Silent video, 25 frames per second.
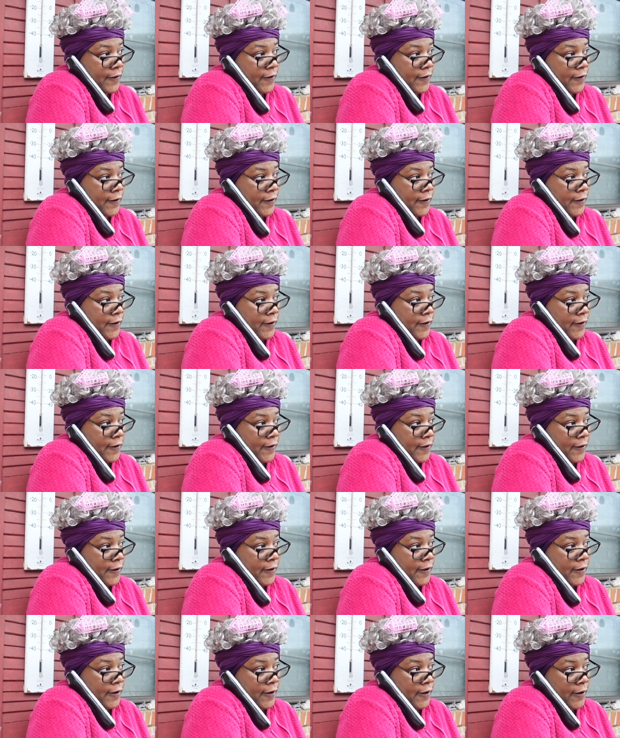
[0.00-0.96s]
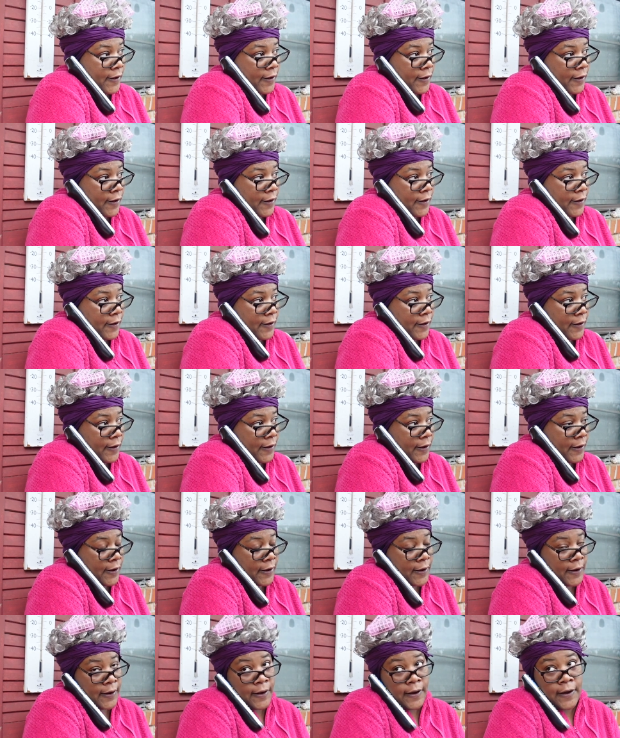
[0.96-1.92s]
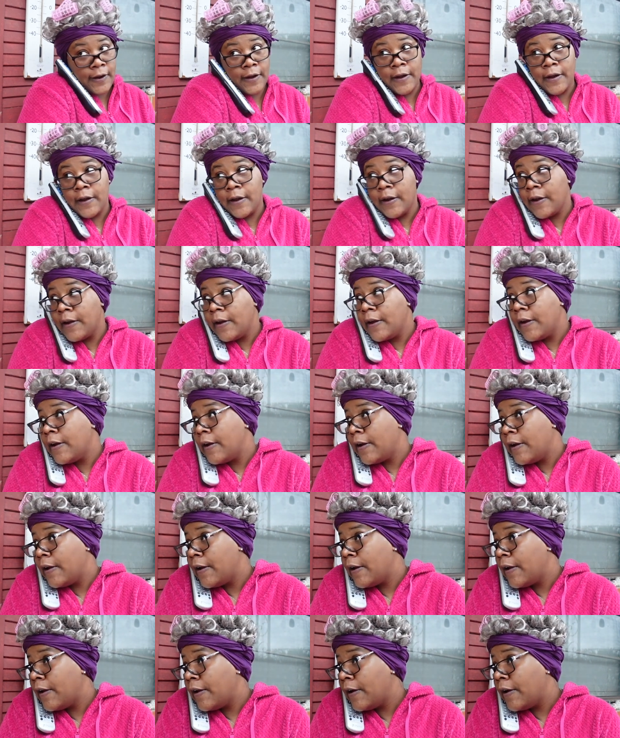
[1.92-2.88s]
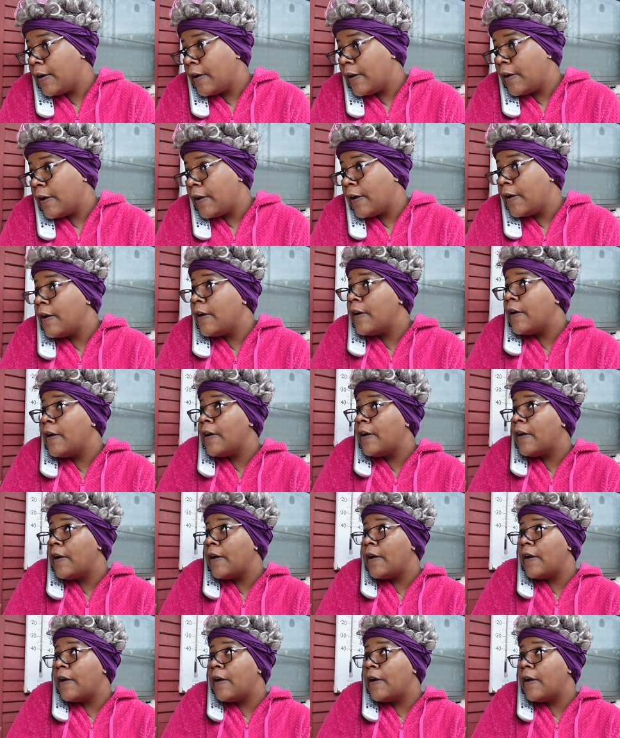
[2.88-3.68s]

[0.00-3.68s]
No one is speaking in this clip.